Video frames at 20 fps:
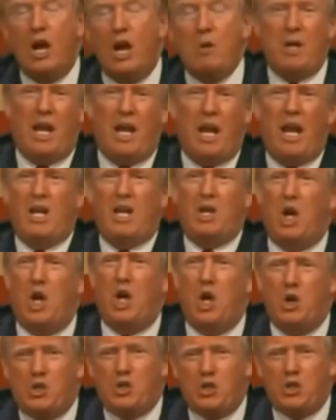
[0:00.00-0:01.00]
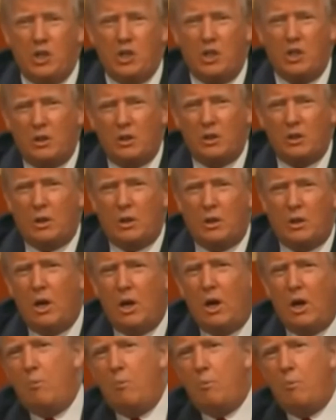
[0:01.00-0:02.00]
John McCain goes,
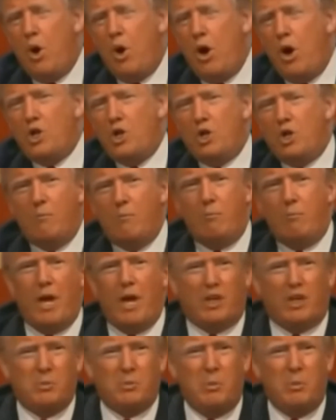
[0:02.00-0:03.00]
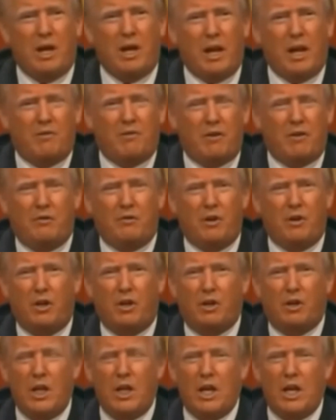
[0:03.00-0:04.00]
oh boy, Trump makes my life
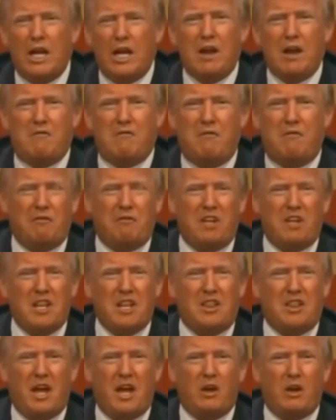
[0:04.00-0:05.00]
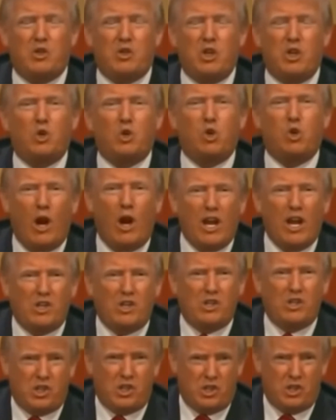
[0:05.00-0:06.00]
difficult. He had 15,000
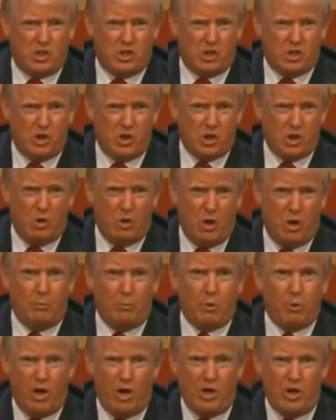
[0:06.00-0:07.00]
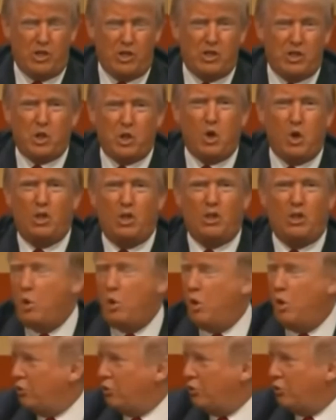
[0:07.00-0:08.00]
crazies show up, crazies. He called
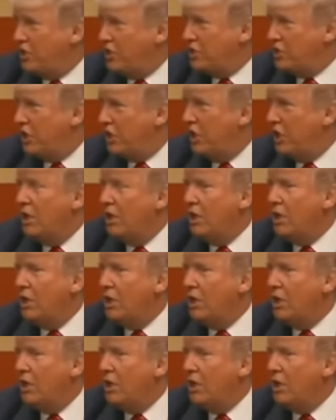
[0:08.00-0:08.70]
them all crazy.